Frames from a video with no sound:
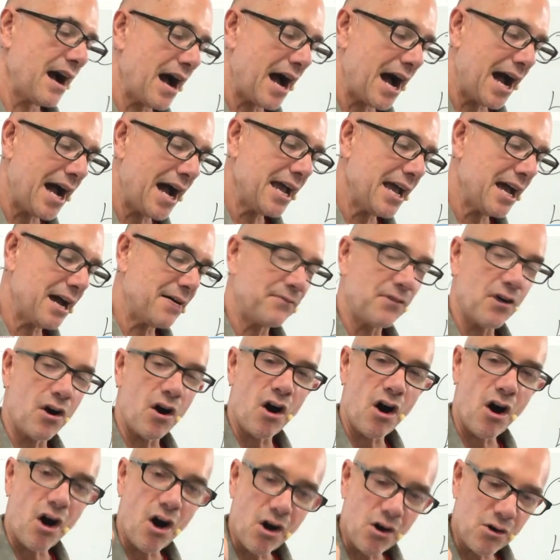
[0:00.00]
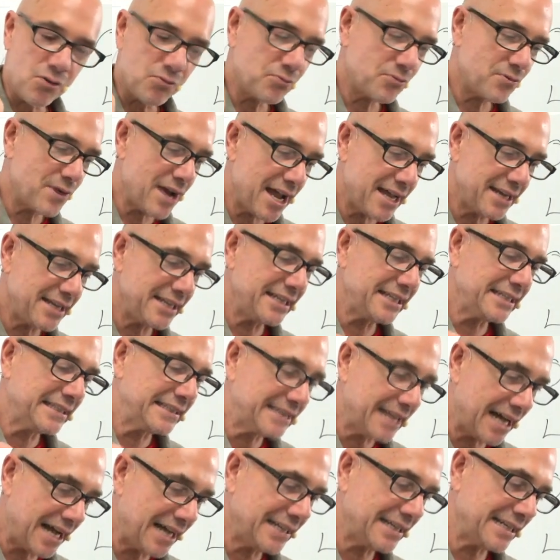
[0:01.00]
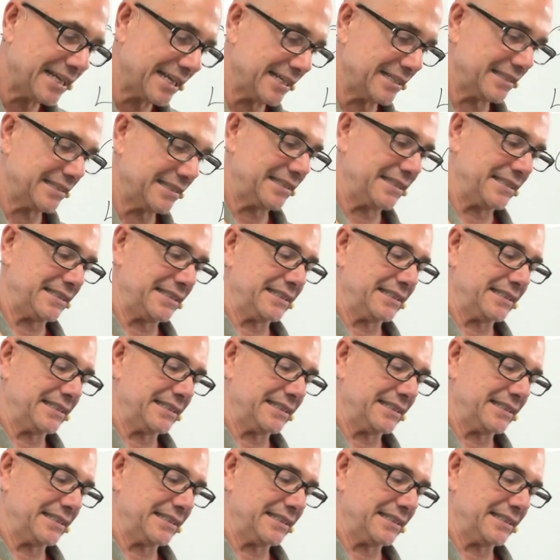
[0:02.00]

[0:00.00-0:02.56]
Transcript: I have already done it.